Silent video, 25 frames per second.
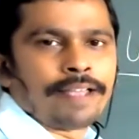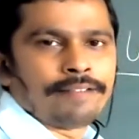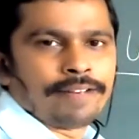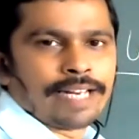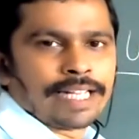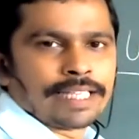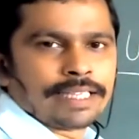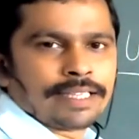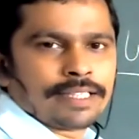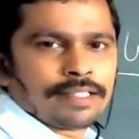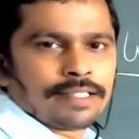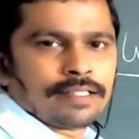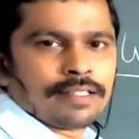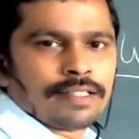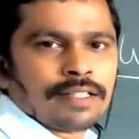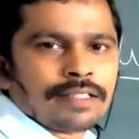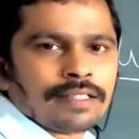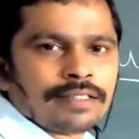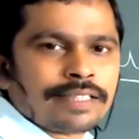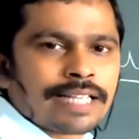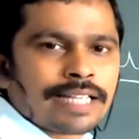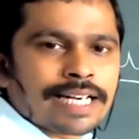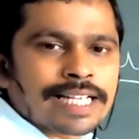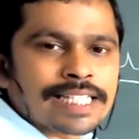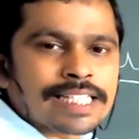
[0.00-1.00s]
wavelength.
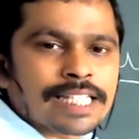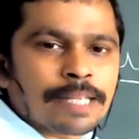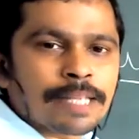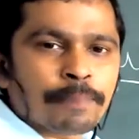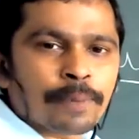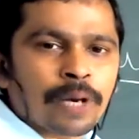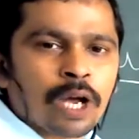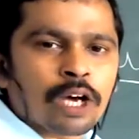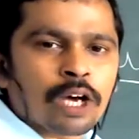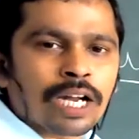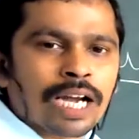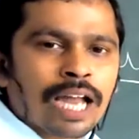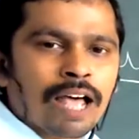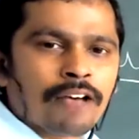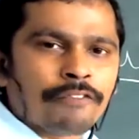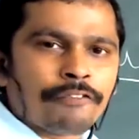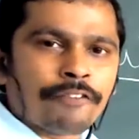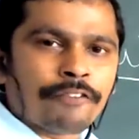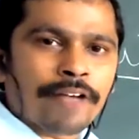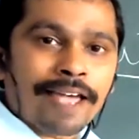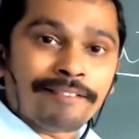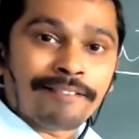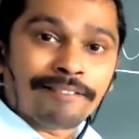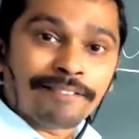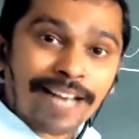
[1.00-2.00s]
The reciprocal of
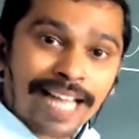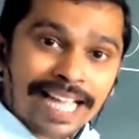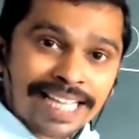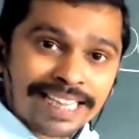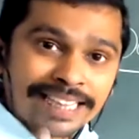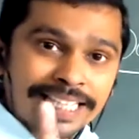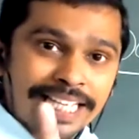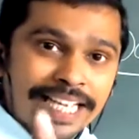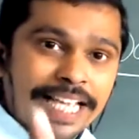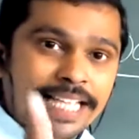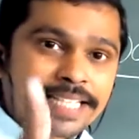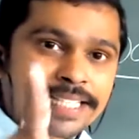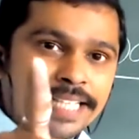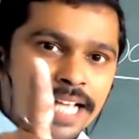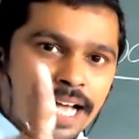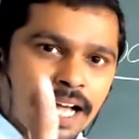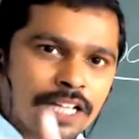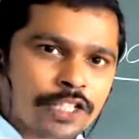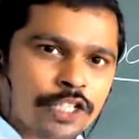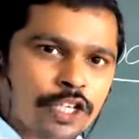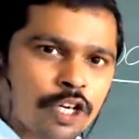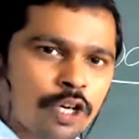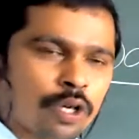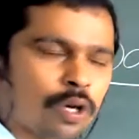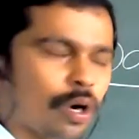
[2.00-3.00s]
wavelength is
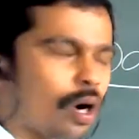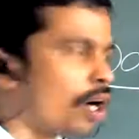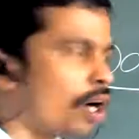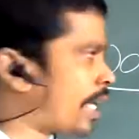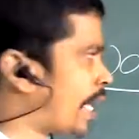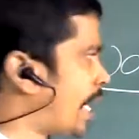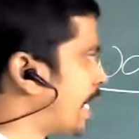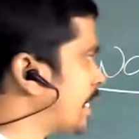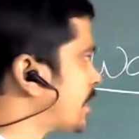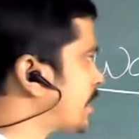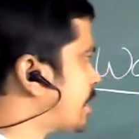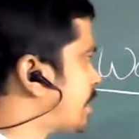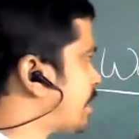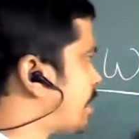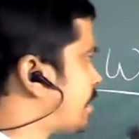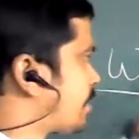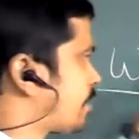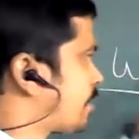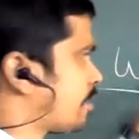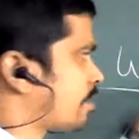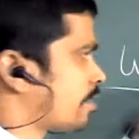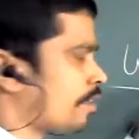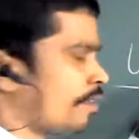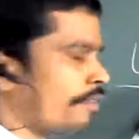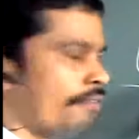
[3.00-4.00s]
also called as
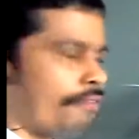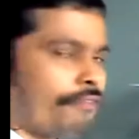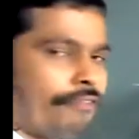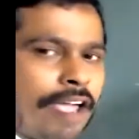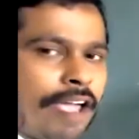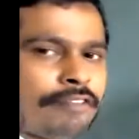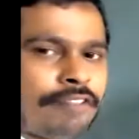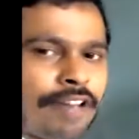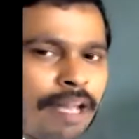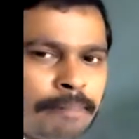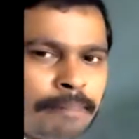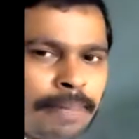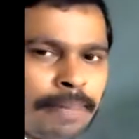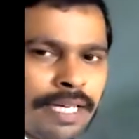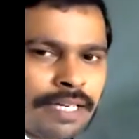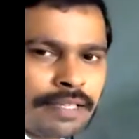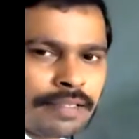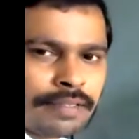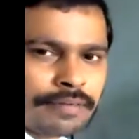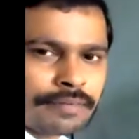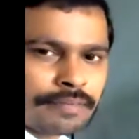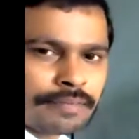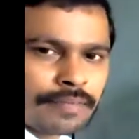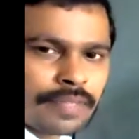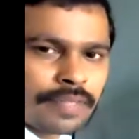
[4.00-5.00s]
wave number.
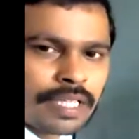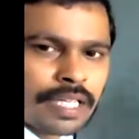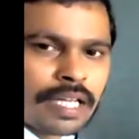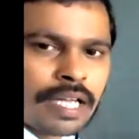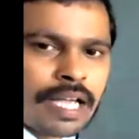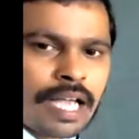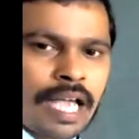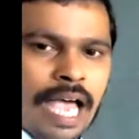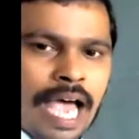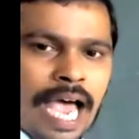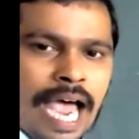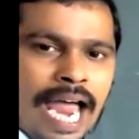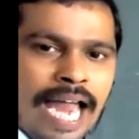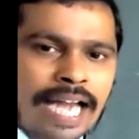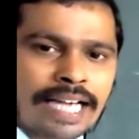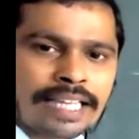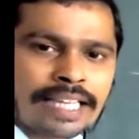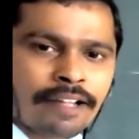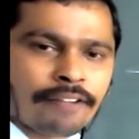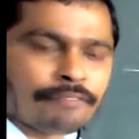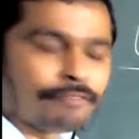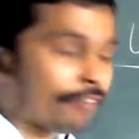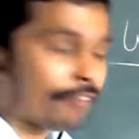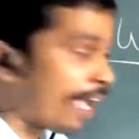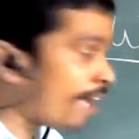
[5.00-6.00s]
And
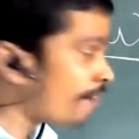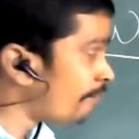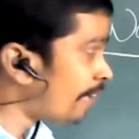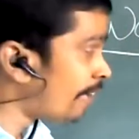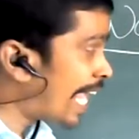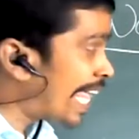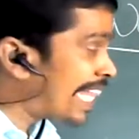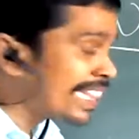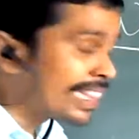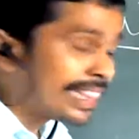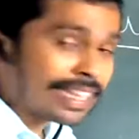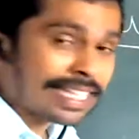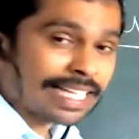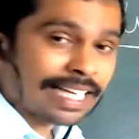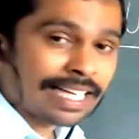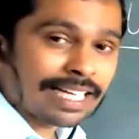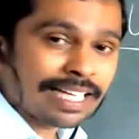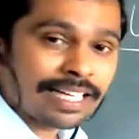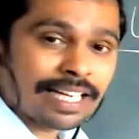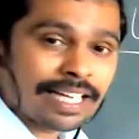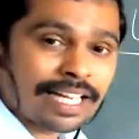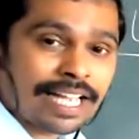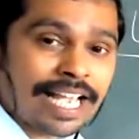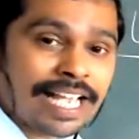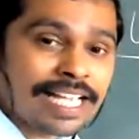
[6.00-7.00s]
the wavelength
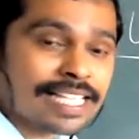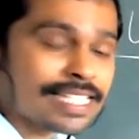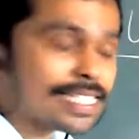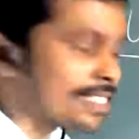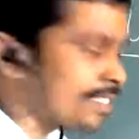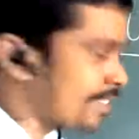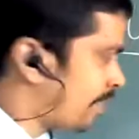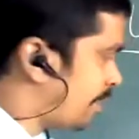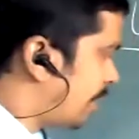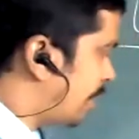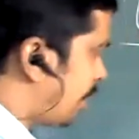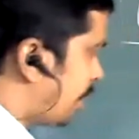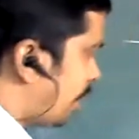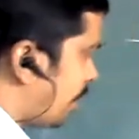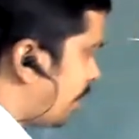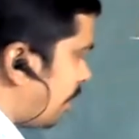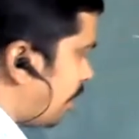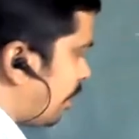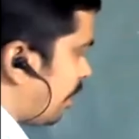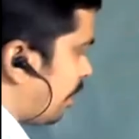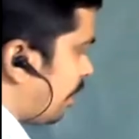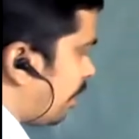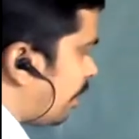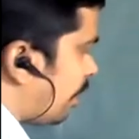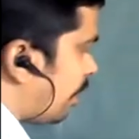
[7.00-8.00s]
is
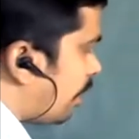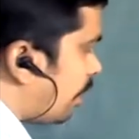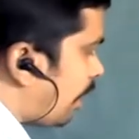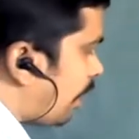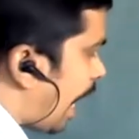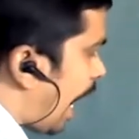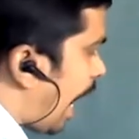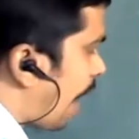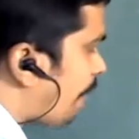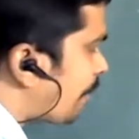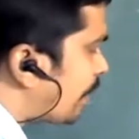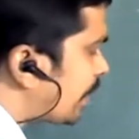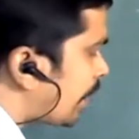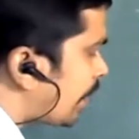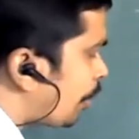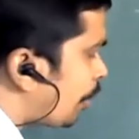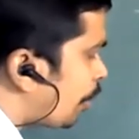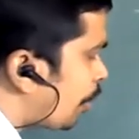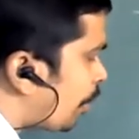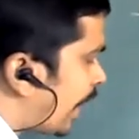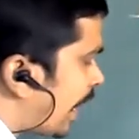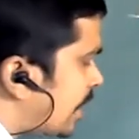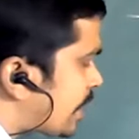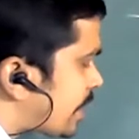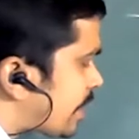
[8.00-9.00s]
having the
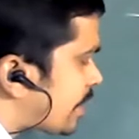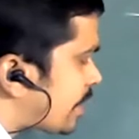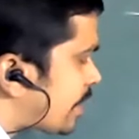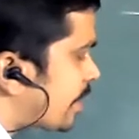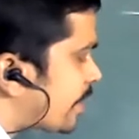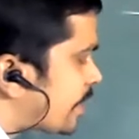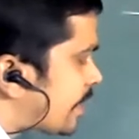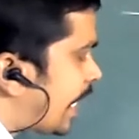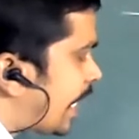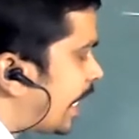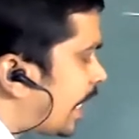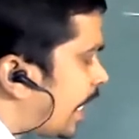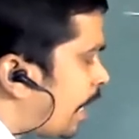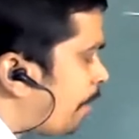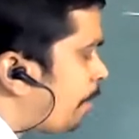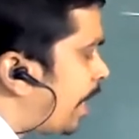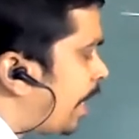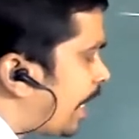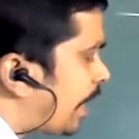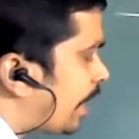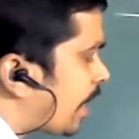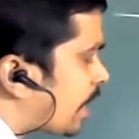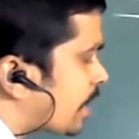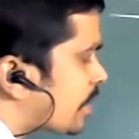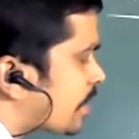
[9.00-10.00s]
units
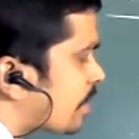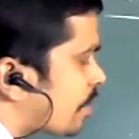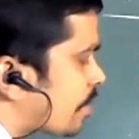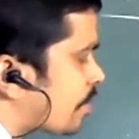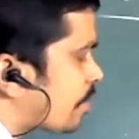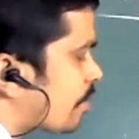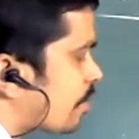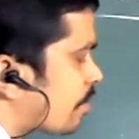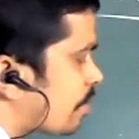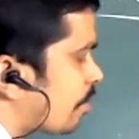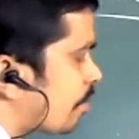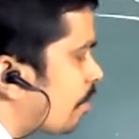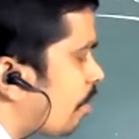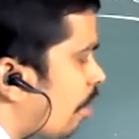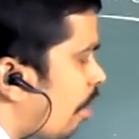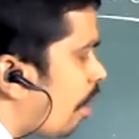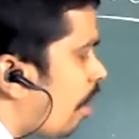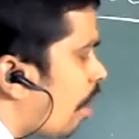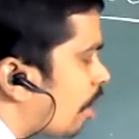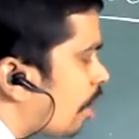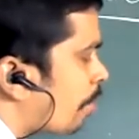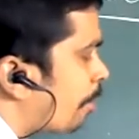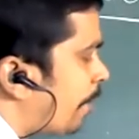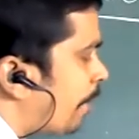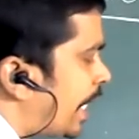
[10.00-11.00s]
centimeters
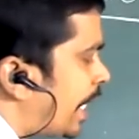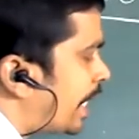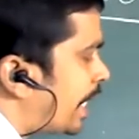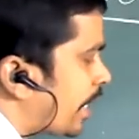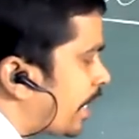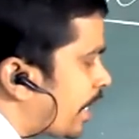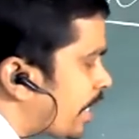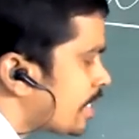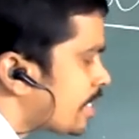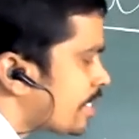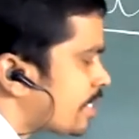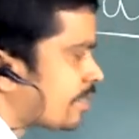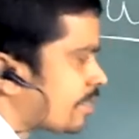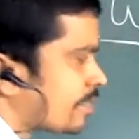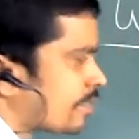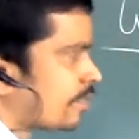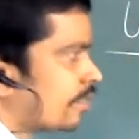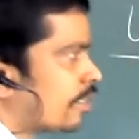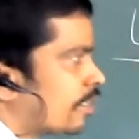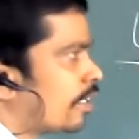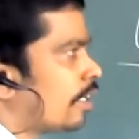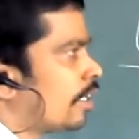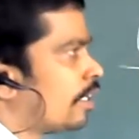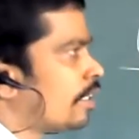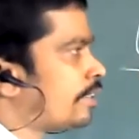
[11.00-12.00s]
or meters.
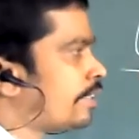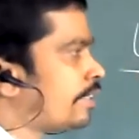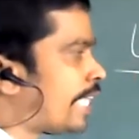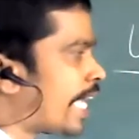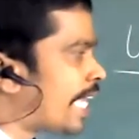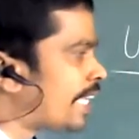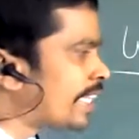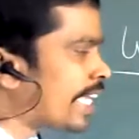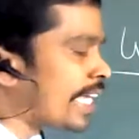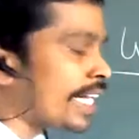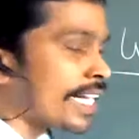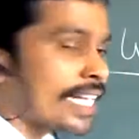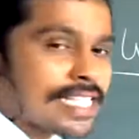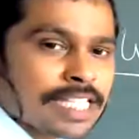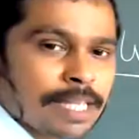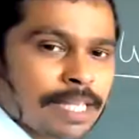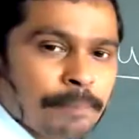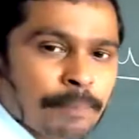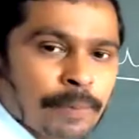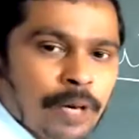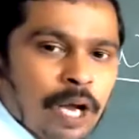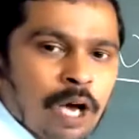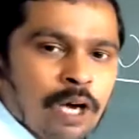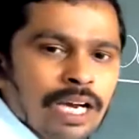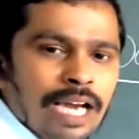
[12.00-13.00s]
Then the
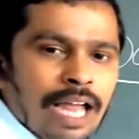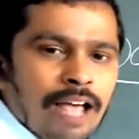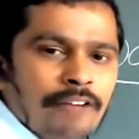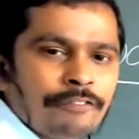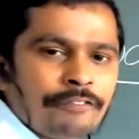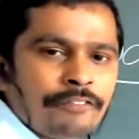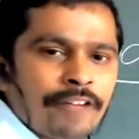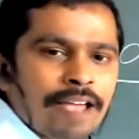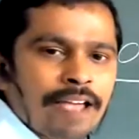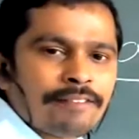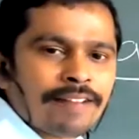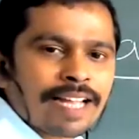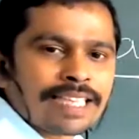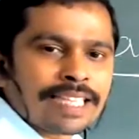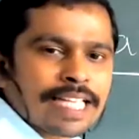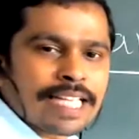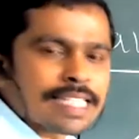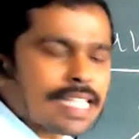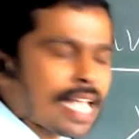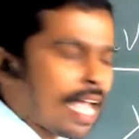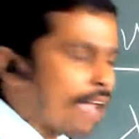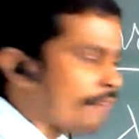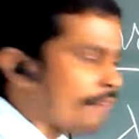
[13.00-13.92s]
reciprocal of wavelength is